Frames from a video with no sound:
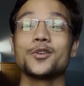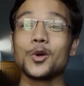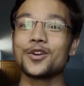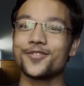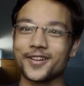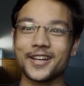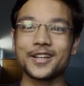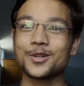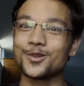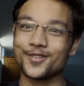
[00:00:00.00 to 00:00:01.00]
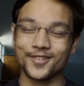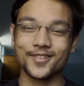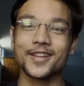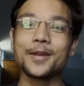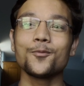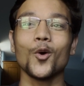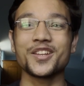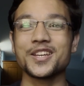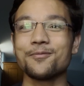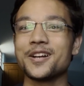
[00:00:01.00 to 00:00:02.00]
don't forget to keep
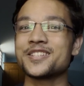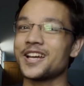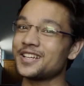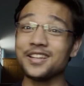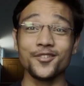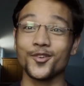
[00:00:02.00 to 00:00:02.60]
watching my channel